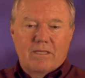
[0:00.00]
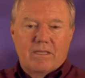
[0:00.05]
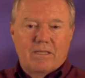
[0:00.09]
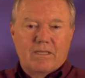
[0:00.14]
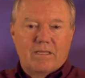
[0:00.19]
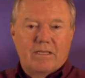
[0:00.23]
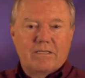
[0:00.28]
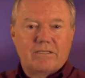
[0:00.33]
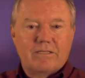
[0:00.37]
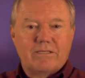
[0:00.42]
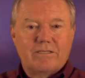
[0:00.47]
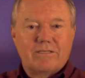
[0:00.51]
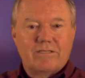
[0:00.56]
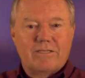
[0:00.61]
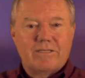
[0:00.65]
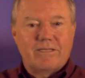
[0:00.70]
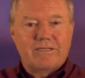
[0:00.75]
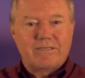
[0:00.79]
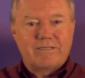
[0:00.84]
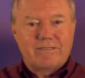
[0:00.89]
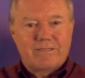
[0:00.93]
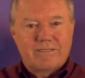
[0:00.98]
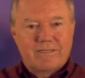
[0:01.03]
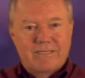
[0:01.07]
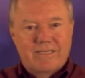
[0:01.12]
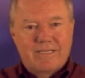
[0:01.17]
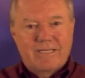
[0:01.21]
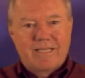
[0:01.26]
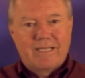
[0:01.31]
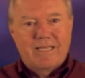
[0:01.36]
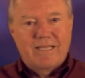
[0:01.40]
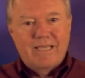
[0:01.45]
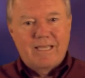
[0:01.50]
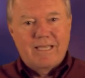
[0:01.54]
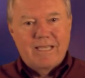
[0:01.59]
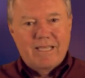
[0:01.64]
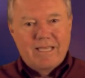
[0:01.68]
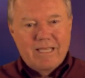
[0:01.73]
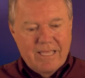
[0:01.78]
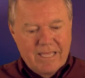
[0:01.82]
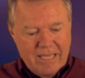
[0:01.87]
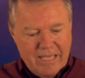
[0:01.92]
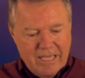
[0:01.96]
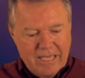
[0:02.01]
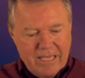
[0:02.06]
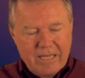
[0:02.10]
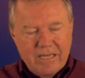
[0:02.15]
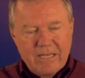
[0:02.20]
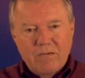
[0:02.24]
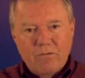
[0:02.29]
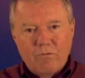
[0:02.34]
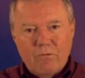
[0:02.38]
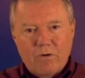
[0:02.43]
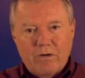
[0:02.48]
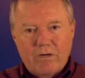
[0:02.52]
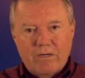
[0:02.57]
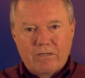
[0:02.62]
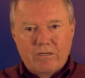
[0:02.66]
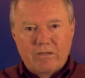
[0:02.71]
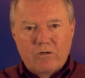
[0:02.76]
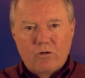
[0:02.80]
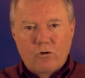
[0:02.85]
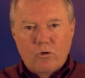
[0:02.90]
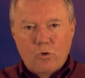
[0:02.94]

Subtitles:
He says this: "Anyone